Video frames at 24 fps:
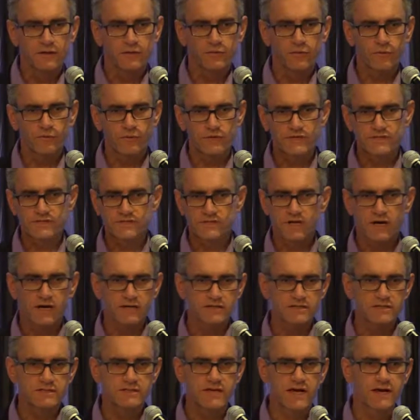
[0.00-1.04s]
When we
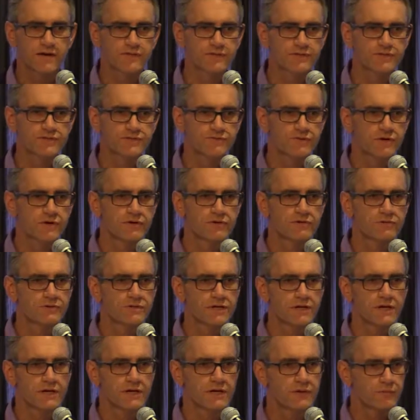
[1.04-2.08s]
started down this road
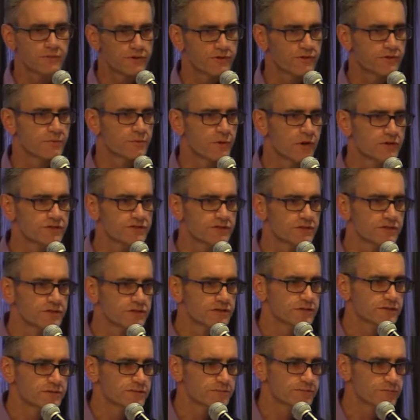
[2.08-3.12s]
with the
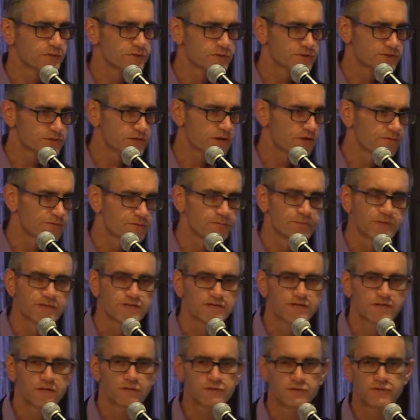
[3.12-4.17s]
modular stuff in
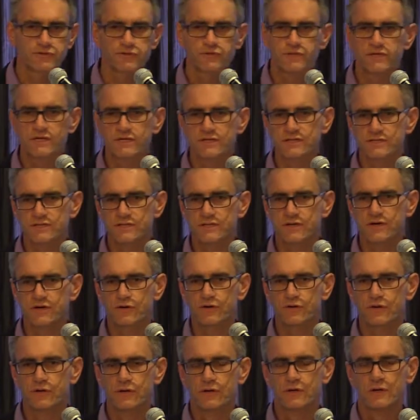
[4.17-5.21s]
PCL 2 years
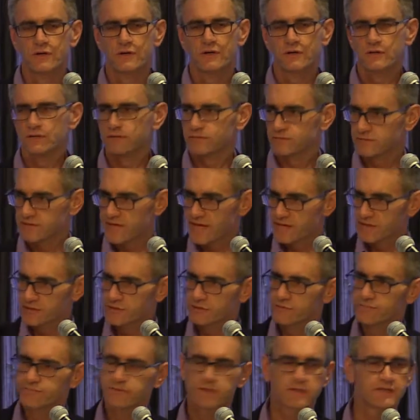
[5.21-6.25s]
ago, Dan
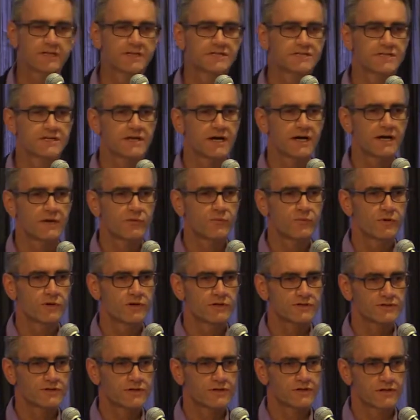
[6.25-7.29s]
Euphageles and I
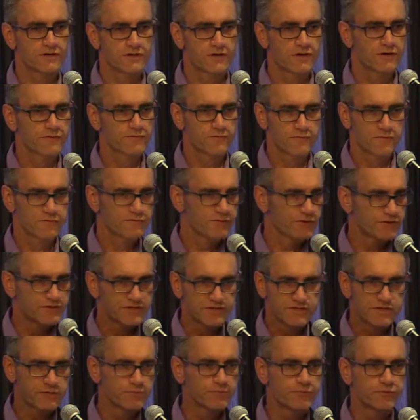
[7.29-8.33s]
worked on a very
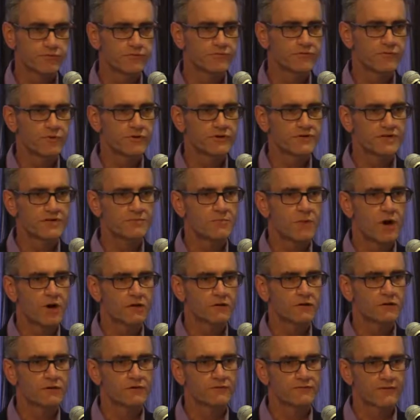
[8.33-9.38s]
simple 4D
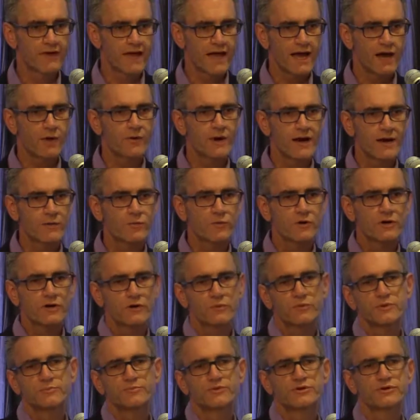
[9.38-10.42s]
model of how our
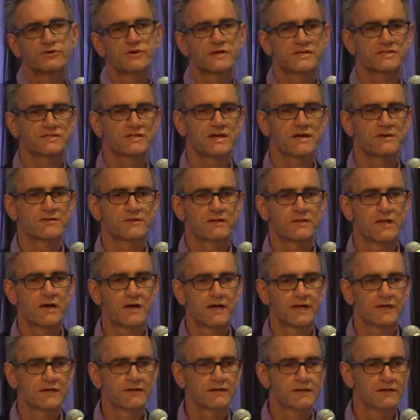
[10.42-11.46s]
work would progress down the
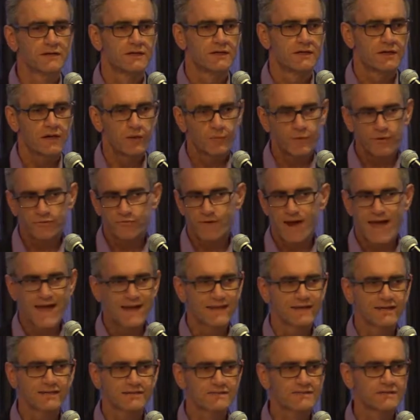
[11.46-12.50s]
line. And we
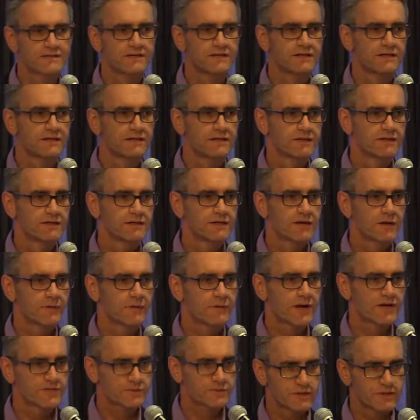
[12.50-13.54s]
ran it,
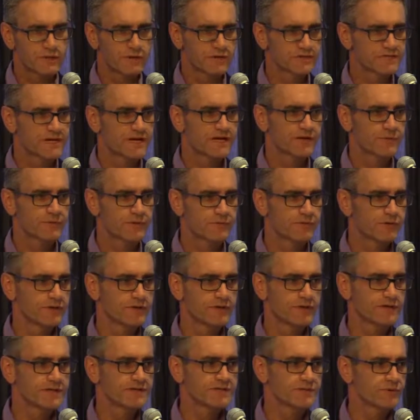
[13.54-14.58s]
and looked at it, we
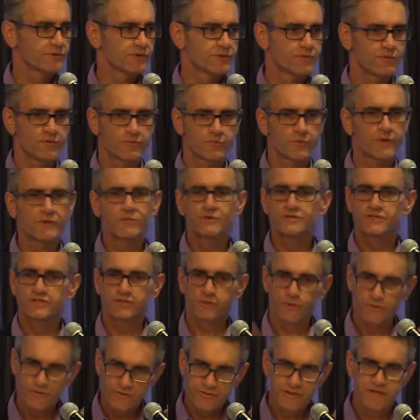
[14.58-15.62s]
realized that we were
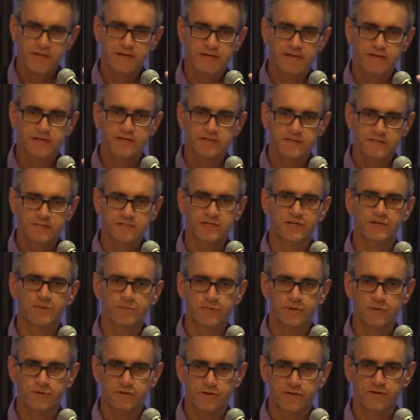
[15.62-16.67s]
still thinking
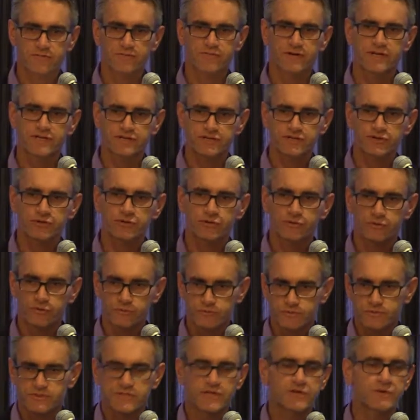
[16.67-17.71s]
stick-built conventional
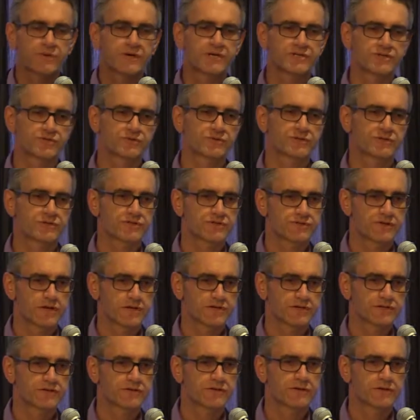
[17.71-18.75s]
sequential
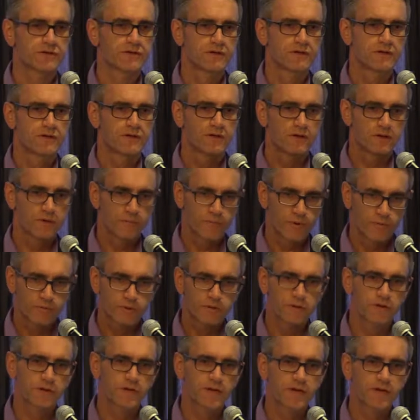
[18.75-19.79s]
construction. We
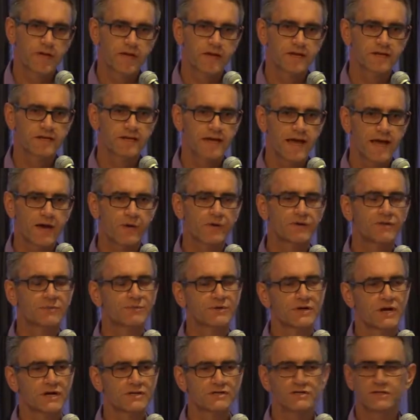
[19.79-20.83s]
were looking at it now on the
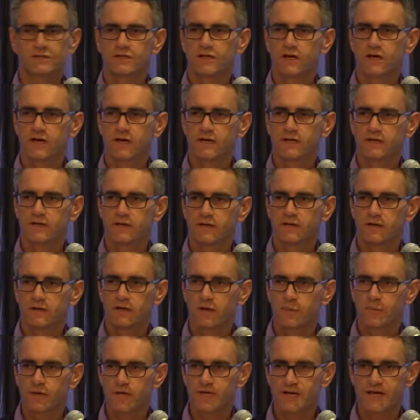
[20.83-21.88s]
production line,
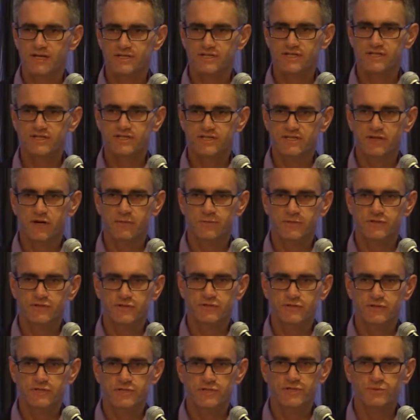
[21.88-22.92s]
and we could actually see
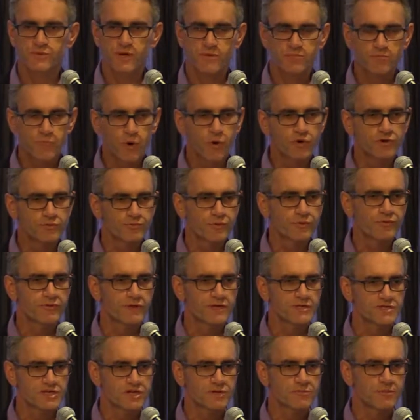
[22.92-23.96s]
opportunities where multiple
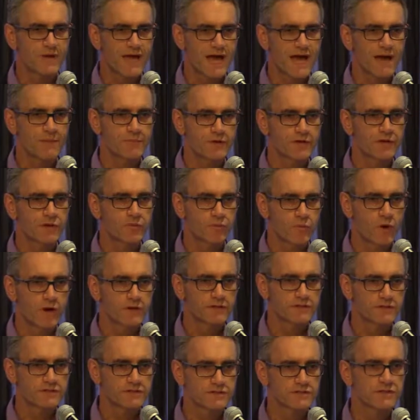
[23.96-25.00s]
things could be happening at
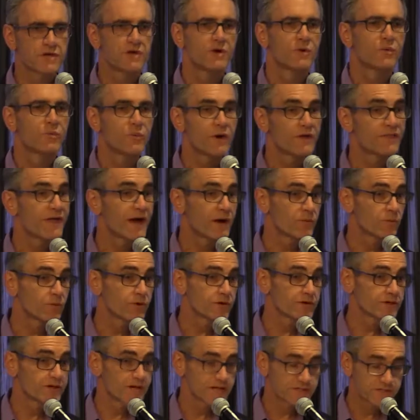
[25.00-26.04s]
once, where that
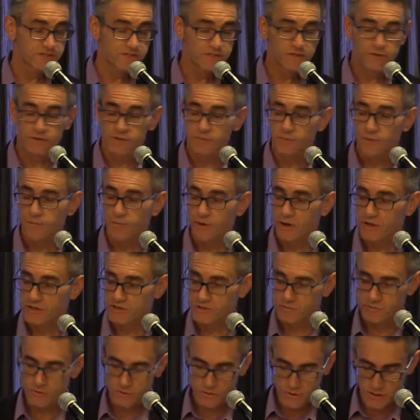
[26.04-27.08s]
wouldn't necessarily be
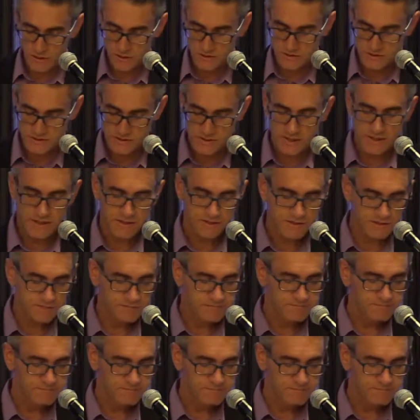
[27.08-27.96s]
possible on site.